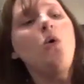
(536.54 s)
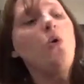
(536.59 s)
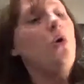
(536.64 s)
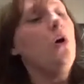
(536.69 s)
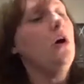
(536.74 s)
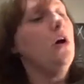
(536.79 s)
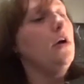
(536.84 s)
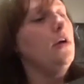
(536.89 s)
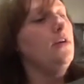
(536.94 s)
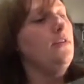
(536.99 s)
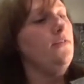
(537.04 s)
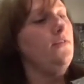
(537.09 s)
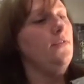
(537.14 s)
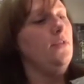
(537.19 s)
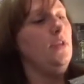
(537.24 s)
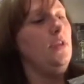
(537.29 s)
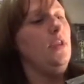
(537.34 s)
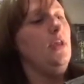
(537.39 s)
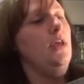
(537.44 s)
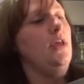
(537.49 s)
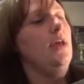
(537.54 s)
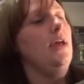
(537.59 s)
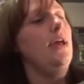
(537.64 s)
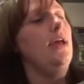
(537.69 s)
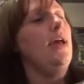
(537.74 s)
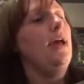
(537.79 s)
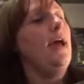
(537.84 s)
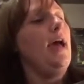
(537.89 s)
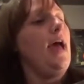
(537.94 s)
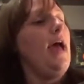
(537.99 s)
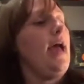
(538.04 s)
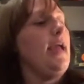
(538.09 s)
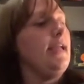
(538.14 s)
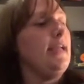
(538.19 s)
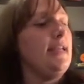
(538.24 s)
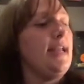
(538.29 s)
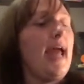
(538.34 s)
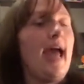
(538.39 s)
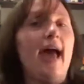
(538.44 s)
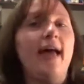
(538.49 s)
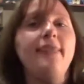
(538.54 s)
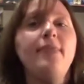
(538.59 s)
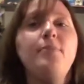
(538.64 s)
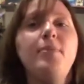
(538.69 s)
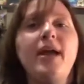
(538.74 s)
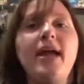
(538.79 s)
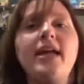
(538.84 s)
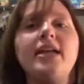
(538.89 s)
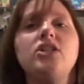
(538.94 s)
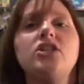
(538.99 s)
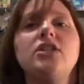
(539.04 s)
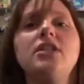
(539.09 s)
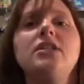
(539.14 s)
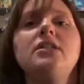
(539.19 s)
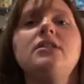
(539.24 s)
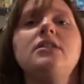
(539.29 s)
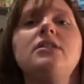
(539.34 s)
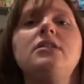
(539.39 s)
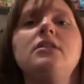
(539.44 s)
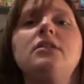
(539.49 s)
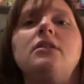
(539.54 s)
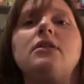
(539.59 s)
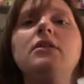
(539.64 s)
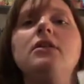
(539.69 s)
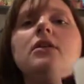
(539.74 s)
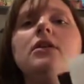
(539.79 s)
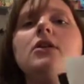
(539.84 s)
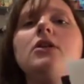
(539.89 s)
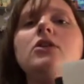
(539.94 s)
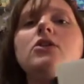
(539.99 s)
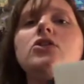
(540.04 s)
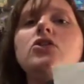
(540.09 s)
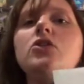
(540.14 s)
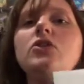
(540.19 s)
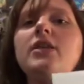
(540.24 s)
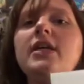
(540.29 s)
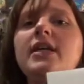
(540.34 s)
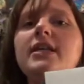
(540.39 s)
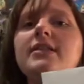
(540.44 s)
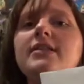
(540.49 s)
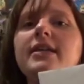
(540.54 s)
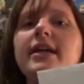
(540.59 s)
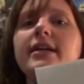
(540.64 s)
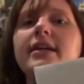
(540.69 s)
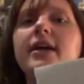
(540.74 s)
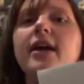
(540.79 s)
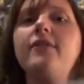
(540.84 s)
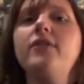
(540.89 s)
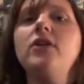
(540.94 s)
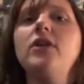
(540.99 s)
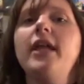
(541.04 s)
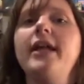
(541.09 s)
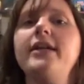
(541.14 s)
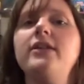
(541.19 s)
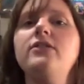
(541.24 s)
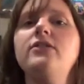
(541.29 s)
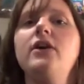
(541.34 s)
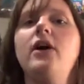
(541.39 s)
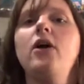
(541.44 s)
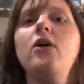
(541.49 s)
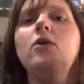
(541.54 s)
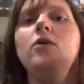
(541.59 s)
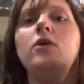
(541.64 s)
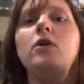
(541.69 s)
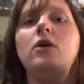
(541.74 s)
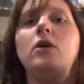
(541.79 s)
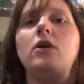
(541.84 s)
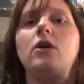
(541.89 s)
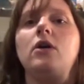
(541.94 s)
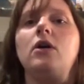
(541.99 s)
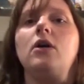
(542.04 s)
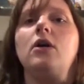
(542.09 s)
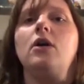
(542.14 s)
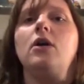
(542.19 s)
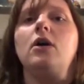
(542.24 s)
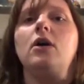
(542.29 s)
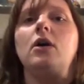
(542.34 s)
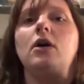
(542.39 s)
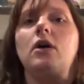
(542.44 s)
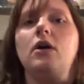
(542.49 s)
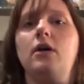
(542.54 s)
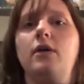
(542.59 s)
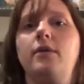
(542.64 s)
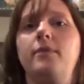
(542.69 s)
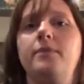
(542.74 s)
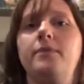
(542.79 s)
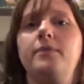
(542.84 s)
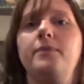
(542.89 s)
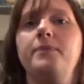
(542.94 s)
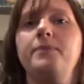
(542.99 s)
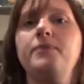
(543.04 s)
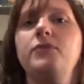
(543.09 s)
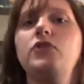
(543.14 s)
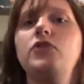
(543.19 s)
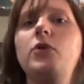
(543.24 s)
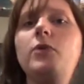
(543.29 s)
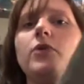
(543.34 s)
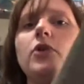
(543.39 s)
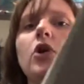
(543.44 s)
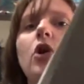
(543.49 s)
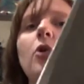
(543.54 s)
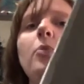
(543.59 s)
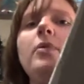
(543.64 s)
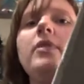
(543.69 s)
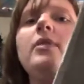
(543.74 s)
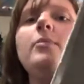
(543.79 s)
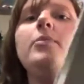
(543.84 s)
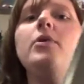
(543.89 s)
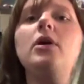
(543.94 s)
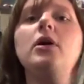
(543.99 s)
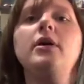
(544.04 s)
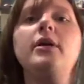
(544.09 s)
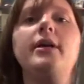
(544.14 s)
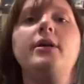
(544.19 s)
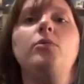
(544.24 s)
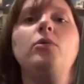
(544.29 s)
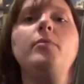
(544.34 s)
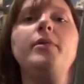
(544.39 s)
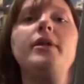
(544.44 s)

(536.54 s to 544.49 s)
or I can add the pages to the inside cover like so. So when you open the book, it will